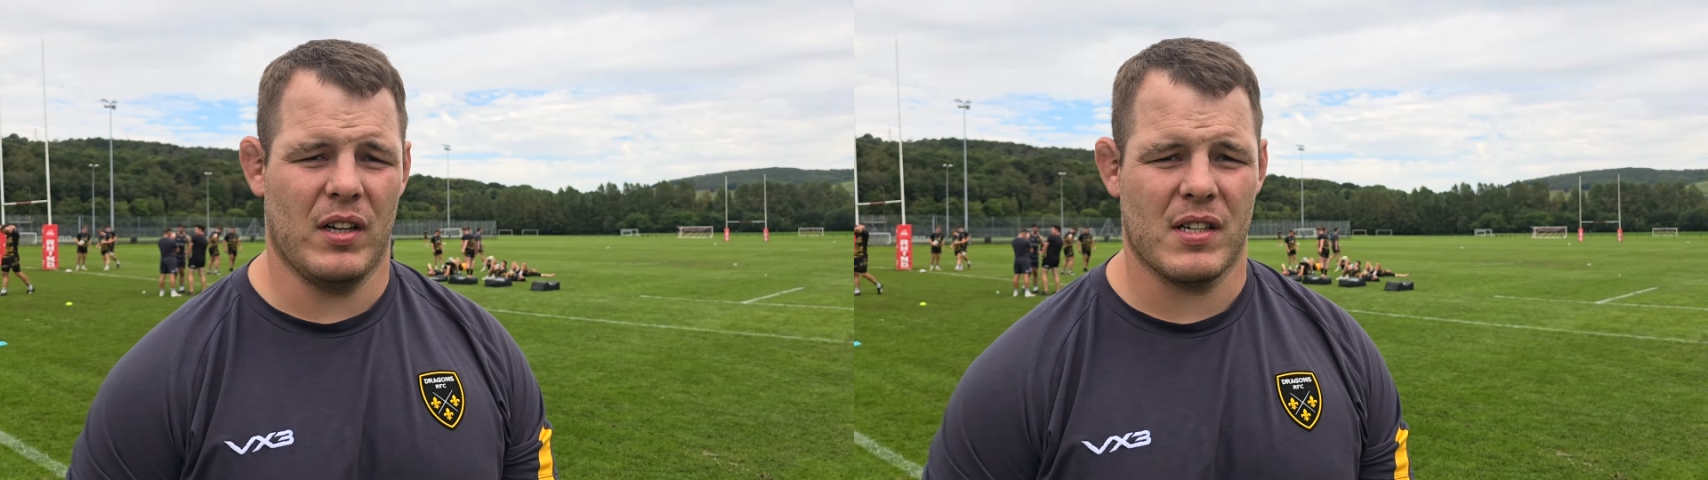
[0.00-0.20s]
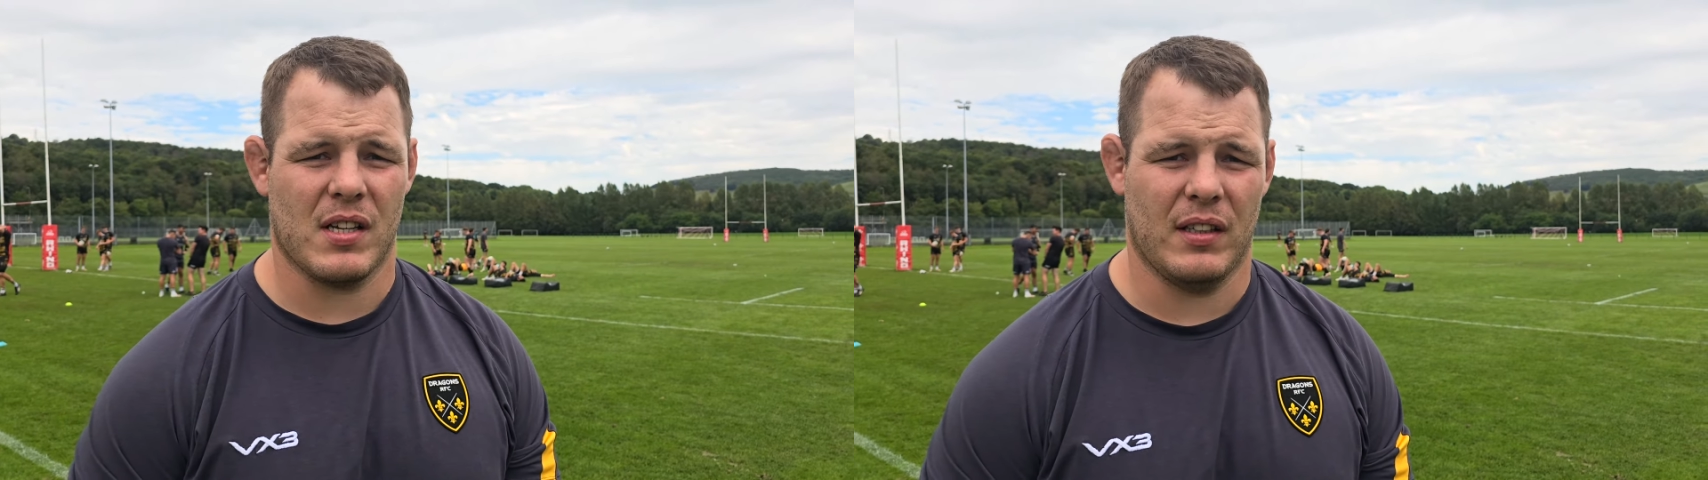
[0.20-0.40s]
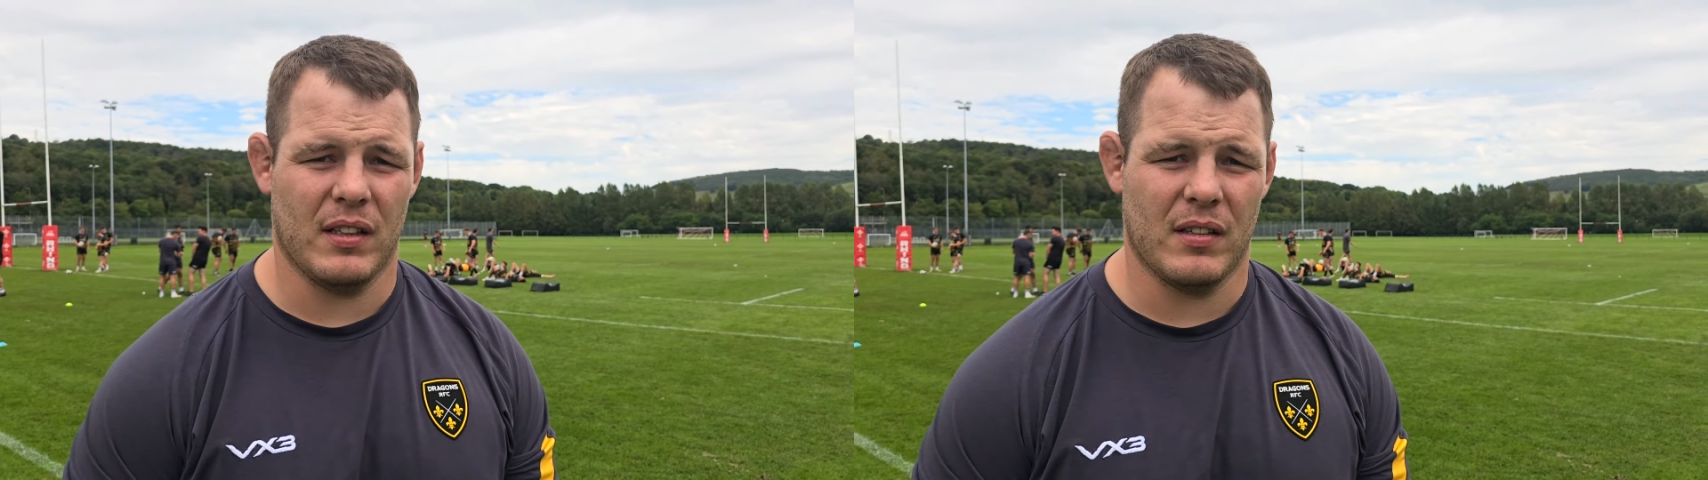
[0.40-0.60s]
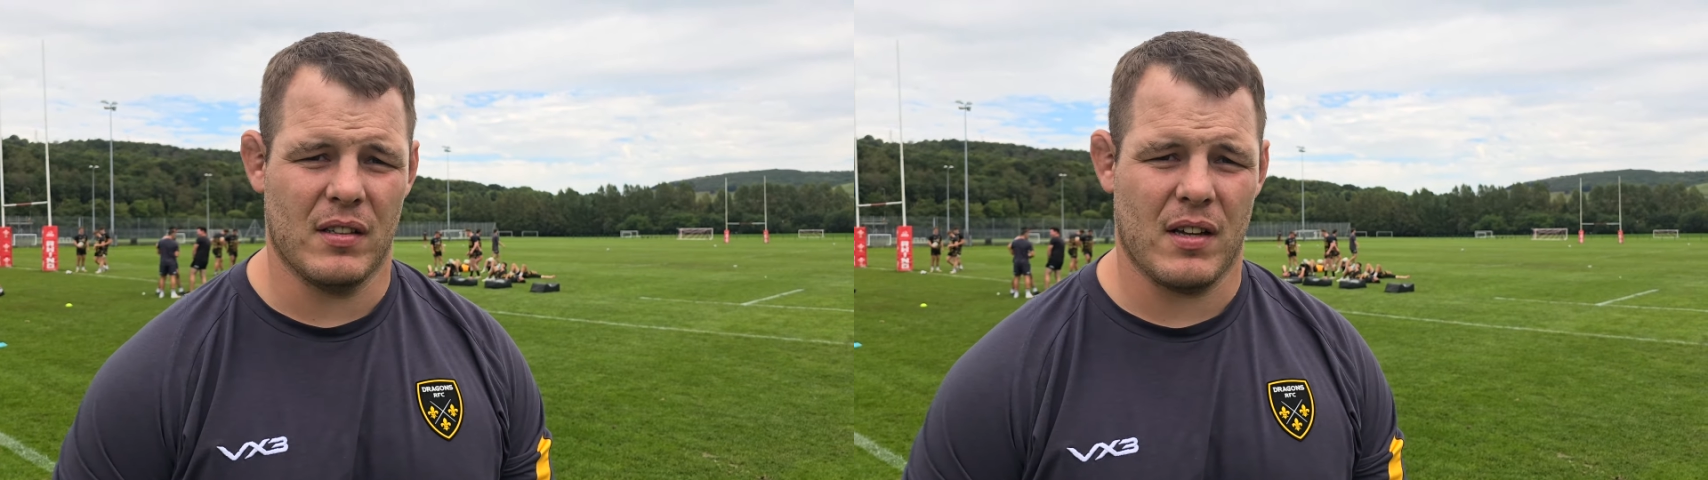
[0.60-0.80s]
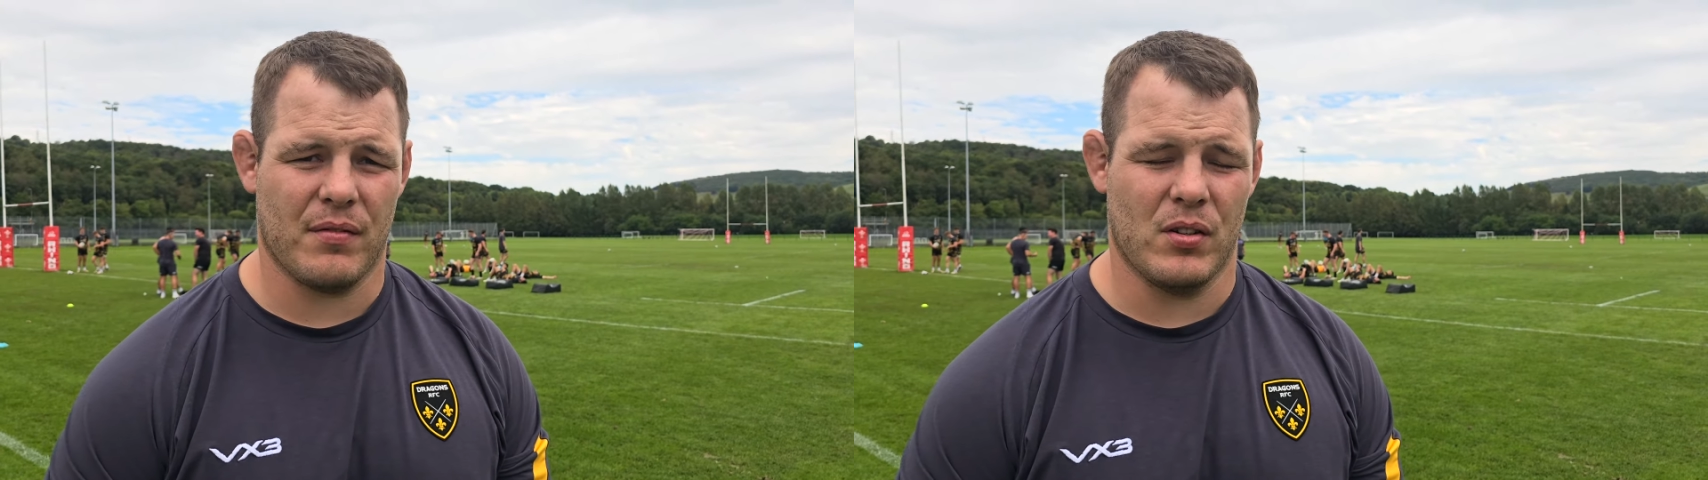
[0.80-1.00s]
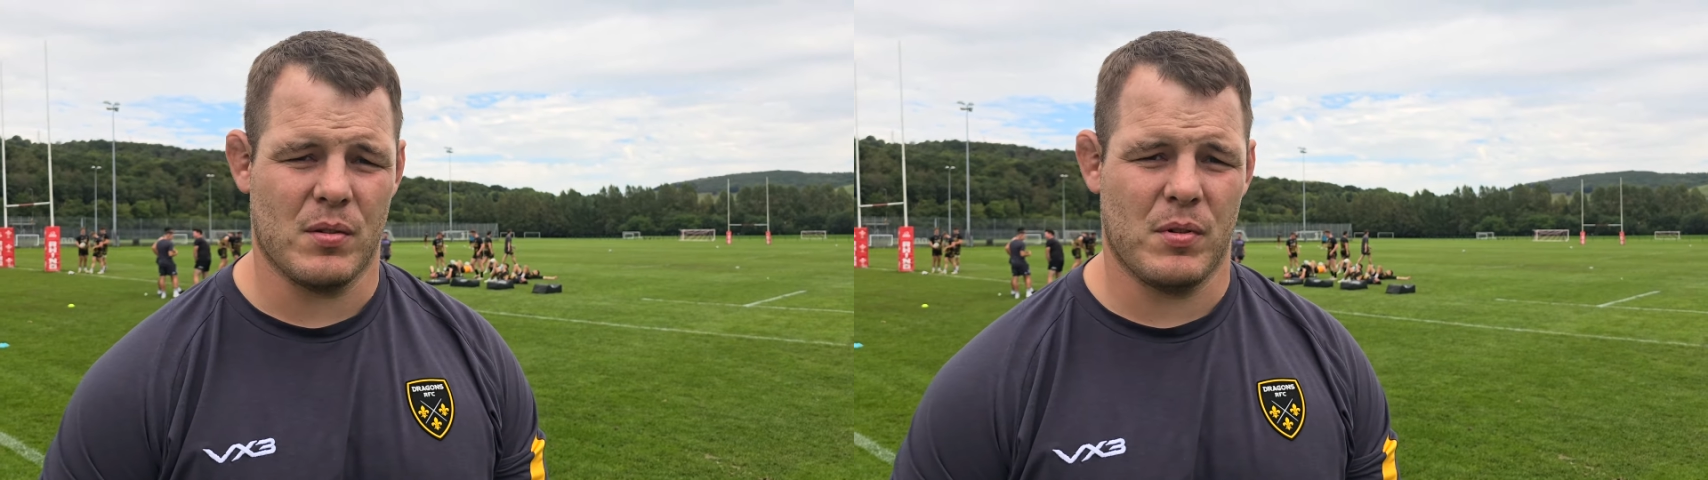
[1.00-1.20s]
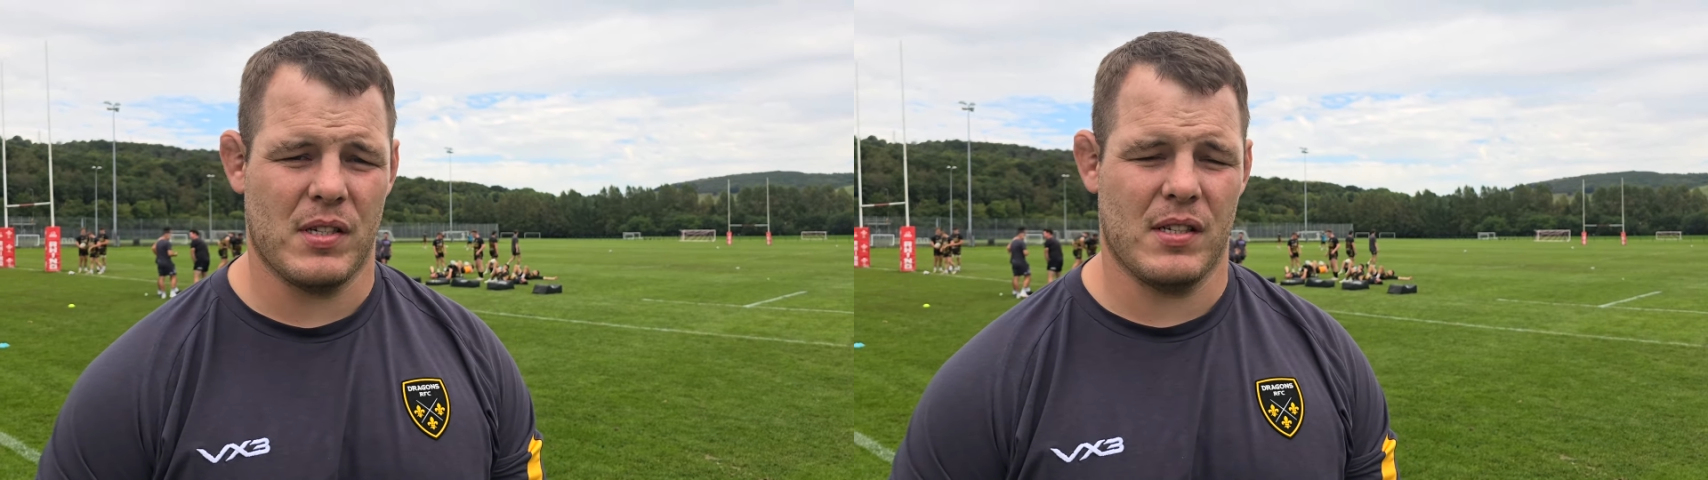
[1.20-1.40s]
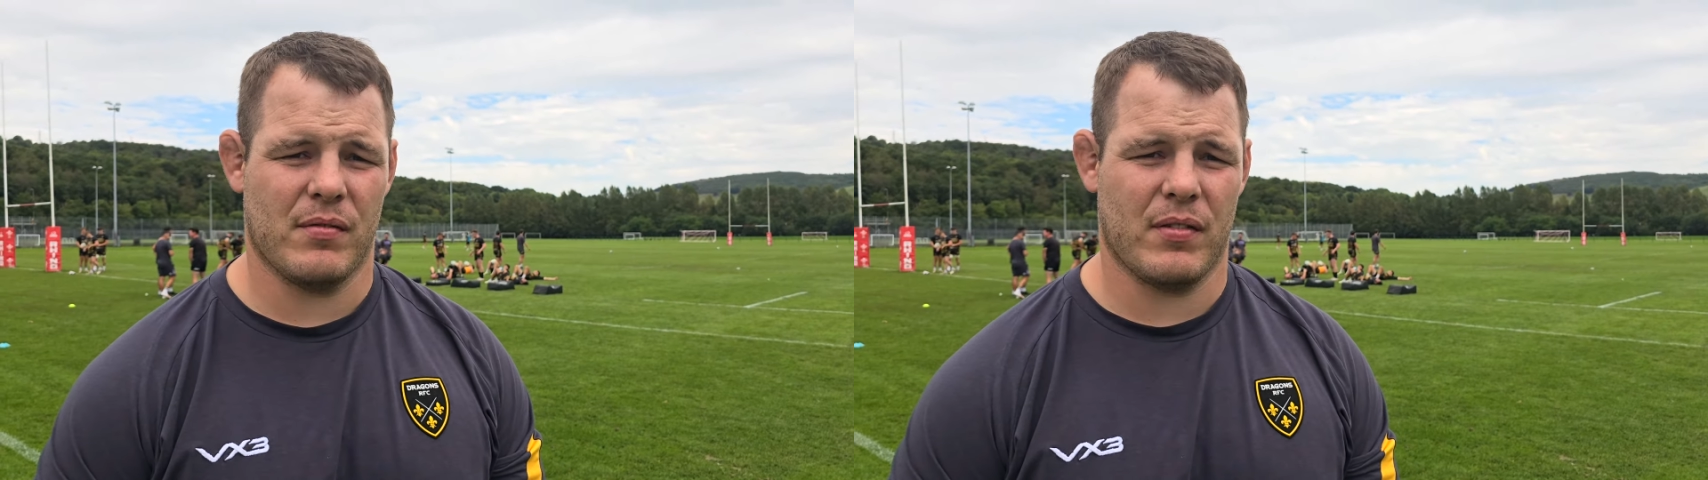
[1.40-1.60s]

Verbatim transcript: really excited into our first pre-season